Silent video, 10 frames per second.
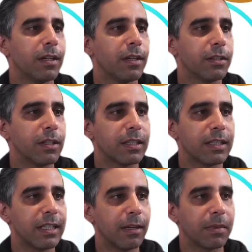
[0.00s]
You can
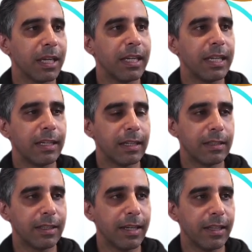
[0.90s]
see I'm getting
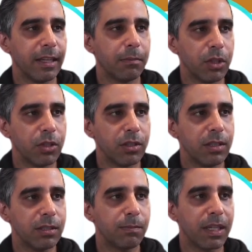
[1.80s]
daily
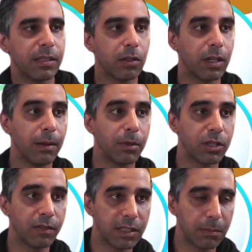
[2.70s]
emissions based on how
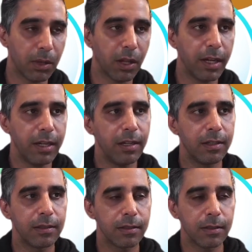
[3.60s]
much I've supplied
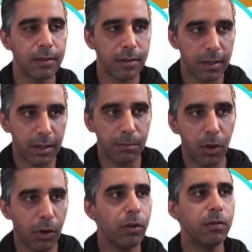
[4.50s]
and
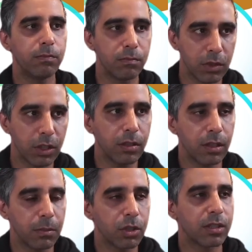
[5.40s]
borrowed. You know, the
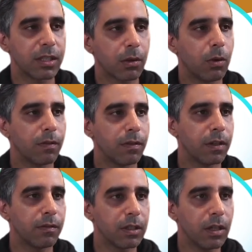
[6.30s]
emissions are
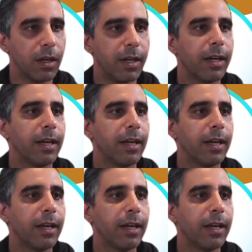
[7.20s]
qualified for DAI.